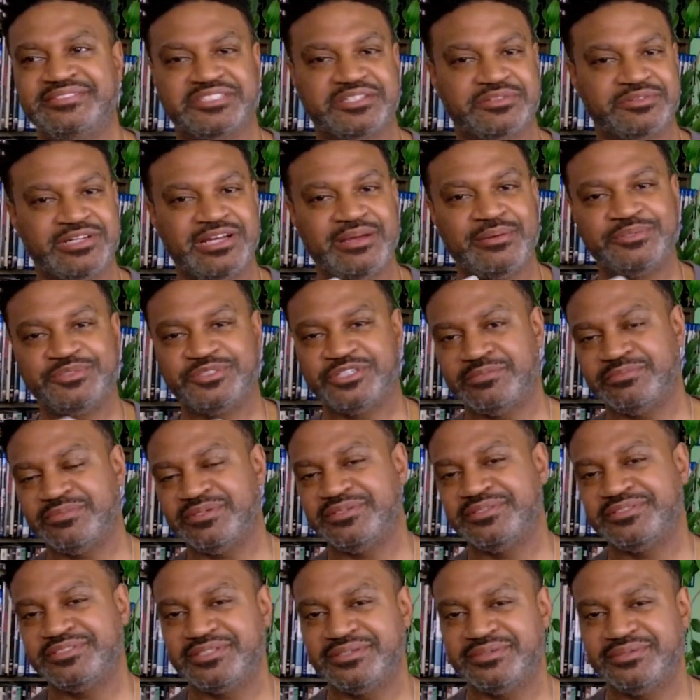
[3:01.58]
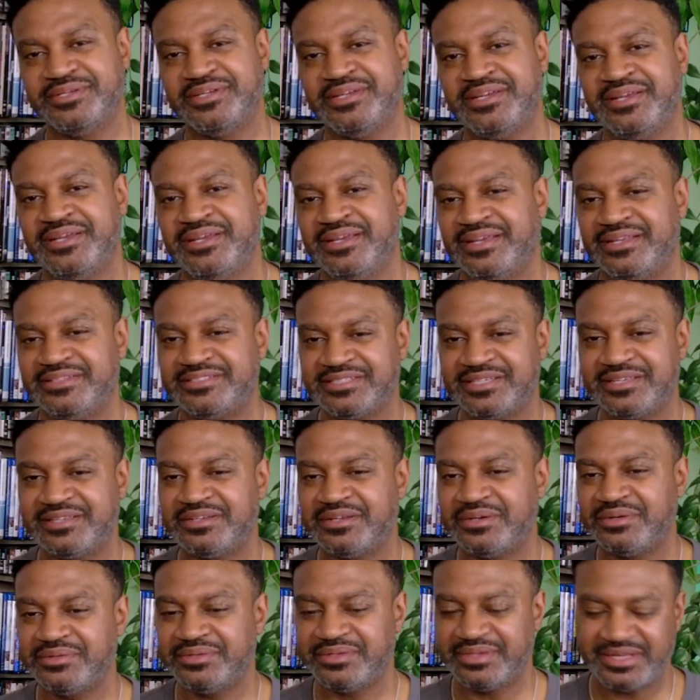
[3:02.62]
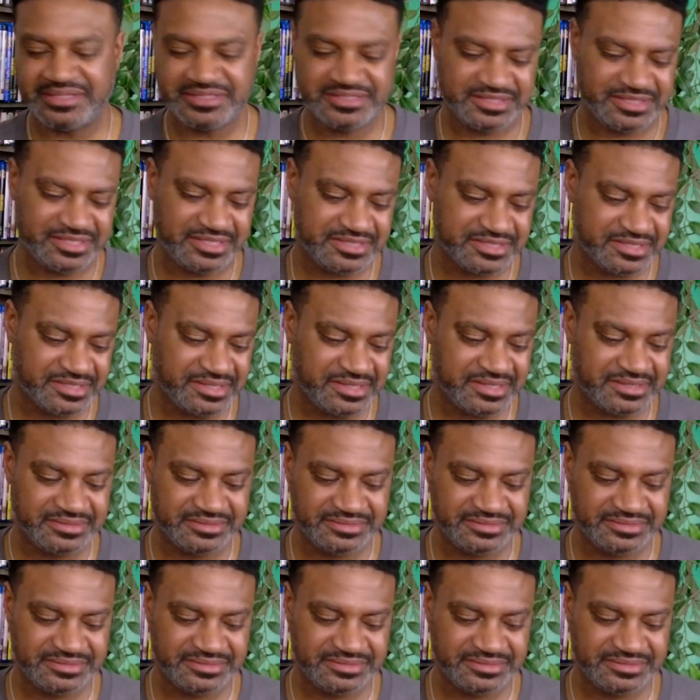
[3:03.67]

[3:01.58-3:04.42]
a crime drama. So it's, you know, it's good.